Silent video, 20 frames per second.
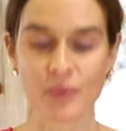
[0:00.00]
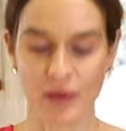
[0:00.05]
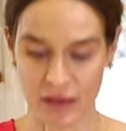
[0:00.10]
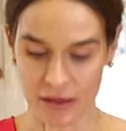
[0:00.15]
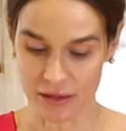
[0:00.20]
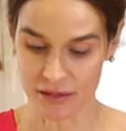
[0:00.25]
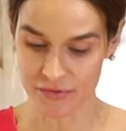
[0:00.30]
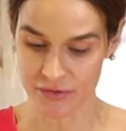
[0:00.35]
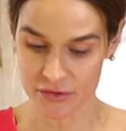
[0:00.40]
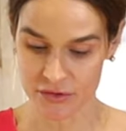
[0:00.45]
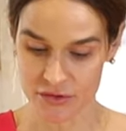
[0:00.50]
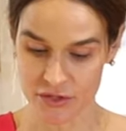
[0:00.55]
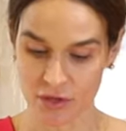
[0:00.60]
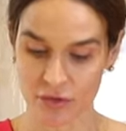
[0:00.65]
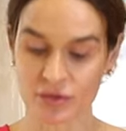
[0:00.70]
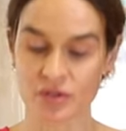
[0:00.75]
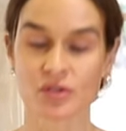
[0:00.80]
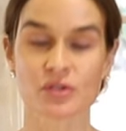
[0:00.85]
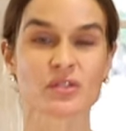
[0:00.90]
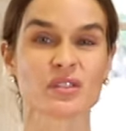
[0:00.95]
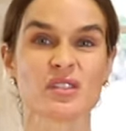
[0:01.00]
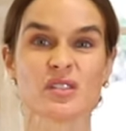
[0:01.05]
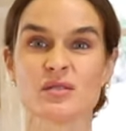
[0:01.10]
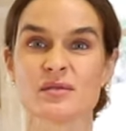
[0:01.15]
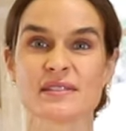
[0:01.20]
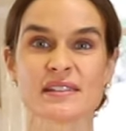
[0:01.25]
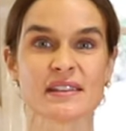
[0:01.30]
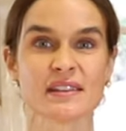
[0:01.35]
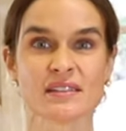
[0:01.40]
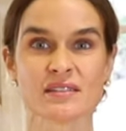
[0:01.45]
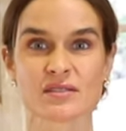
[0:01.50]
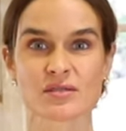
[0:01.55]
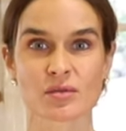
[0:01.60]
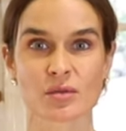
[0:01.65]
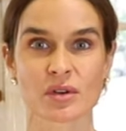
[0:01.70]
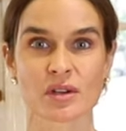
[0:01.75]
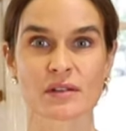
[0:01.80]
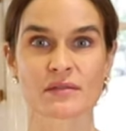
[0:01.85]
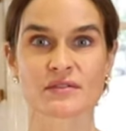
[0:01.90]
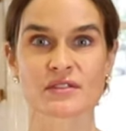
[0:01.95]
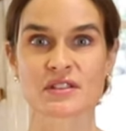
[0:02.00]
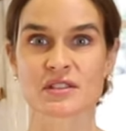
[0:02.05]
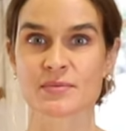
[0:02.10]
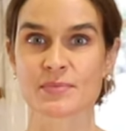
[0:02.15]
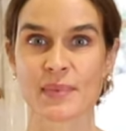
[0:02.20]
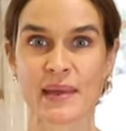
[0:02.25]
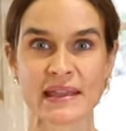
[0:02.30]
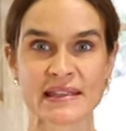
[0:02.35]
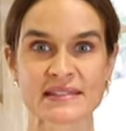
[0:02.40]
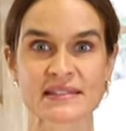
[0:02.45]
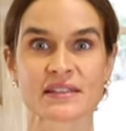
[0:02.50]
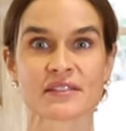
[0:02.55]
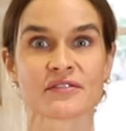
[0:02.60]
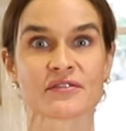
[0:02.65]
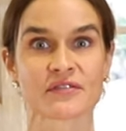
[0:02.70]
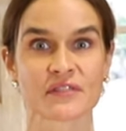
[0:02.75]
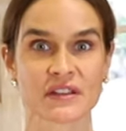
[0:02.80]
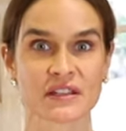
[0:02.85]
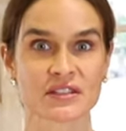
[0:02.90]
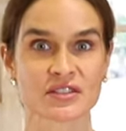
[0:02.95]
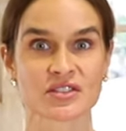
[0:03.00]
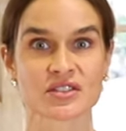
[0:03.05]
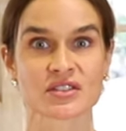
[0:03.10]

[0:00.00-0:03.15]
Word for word: Well, if you don't, you can use any sort of just basic fish